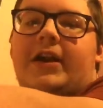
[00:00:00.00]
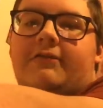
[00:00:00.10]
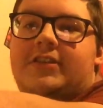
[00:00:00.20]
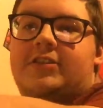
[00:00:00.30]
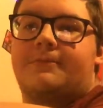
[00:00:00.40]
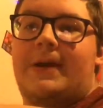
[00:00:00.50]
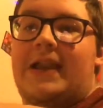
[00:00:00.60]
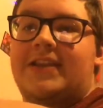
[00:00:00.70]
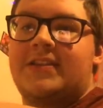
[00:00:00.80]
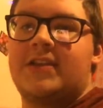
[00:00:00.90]
Crystal
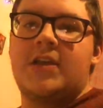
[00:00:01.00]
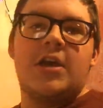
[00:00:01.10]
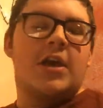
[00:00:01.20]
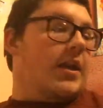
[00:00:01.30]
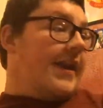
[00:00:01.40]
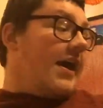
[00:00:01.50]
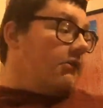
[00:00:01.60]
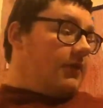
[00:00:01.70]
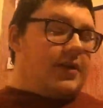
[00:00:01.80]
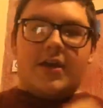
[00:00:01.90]
Palace.
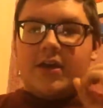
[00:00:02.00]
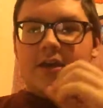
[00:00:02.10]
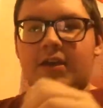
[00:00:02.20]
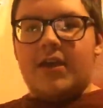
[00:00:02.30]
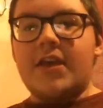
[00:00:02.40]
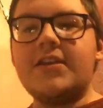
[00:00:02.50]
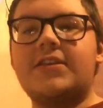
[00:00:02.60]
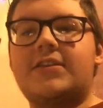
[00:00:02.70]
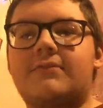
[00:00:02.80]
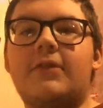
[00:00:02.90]
Now,
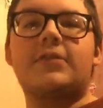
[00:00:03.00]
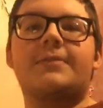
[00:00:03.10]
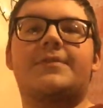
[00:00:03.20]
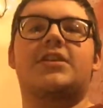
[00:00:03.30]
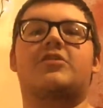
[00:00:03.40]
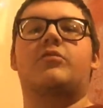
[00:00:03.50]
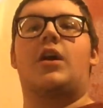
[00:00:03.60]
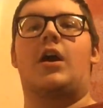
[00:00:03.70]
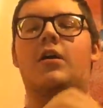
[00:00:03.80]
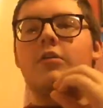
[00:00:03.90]
welcome to the
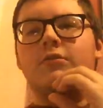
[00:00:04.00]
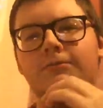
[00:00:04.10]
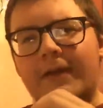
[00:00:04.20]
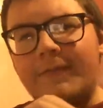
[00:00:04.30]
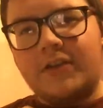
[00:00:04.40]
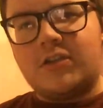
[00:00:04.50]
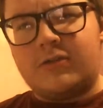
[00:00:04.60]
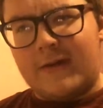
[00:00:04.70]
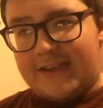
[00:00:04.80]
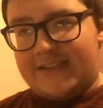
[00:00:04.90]
draw with a
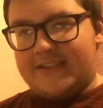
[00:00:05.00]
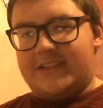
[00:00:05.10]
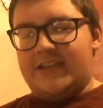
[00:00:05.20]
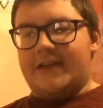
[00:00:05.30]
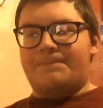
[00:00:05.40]
twist.